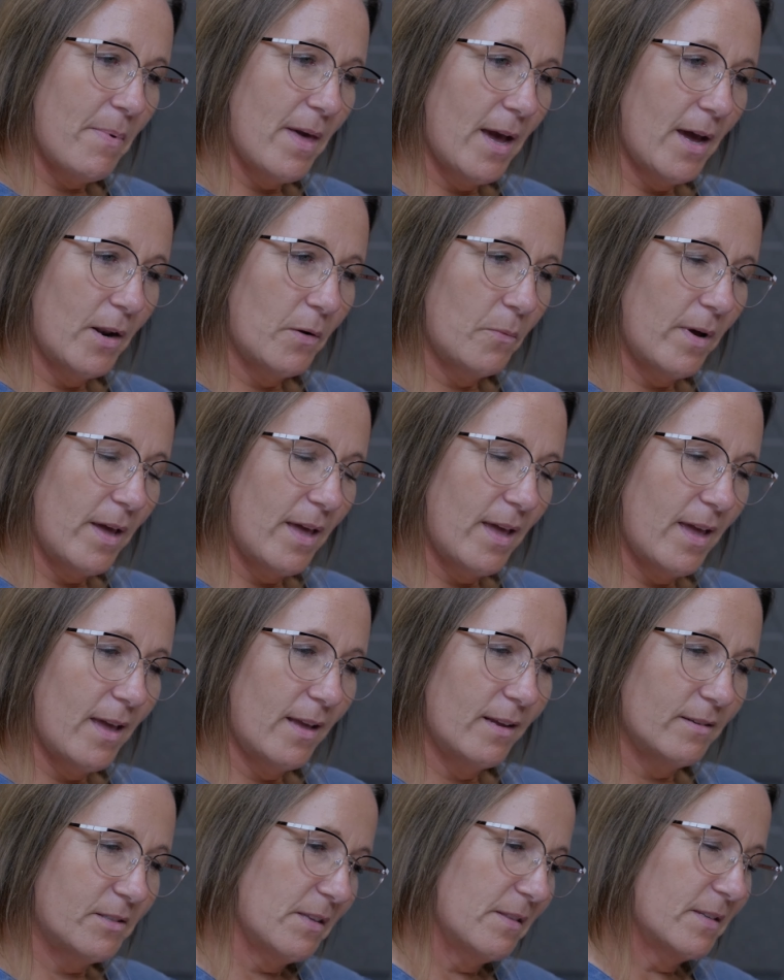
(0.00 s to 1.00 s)
iPad
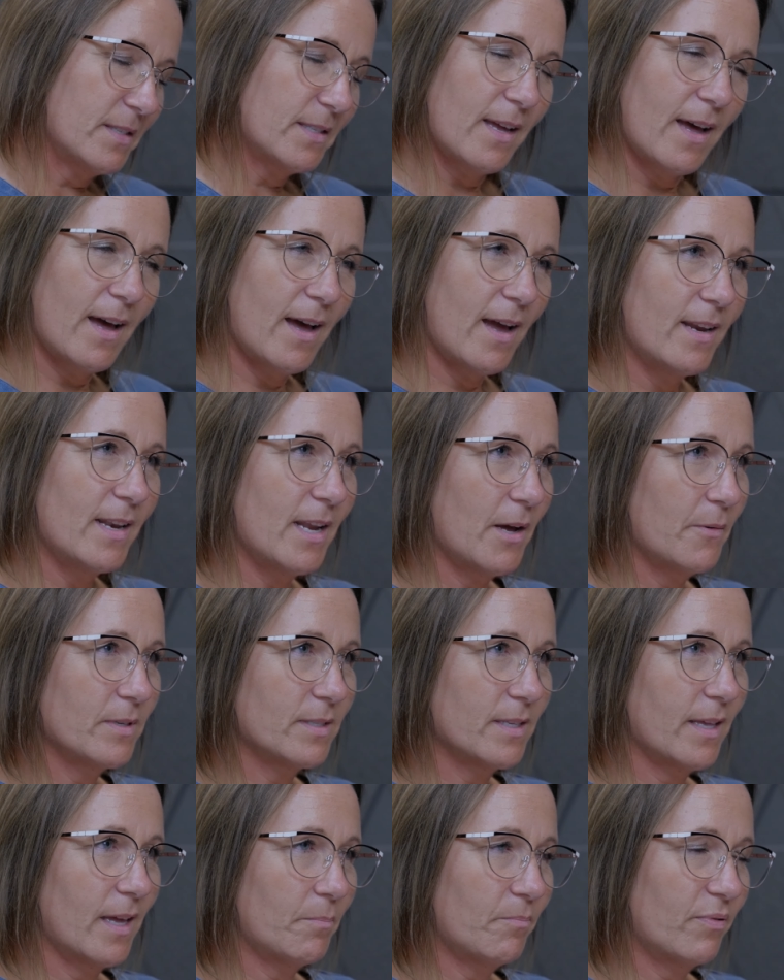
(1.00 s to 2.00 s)
away to the side and I
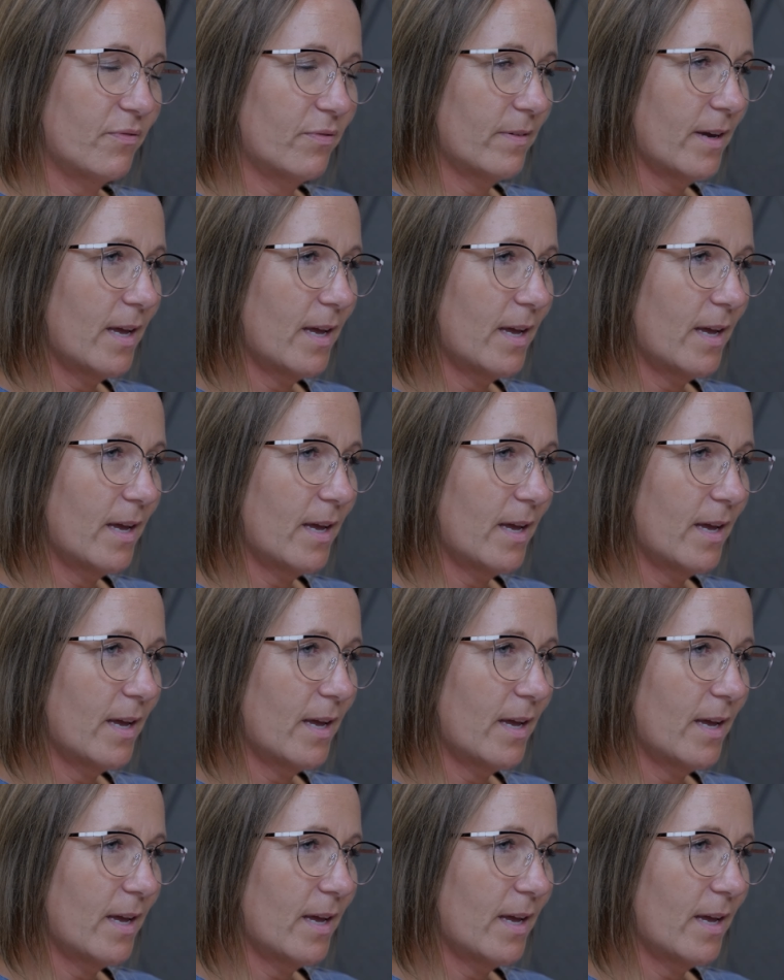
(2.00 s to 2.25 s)
was like,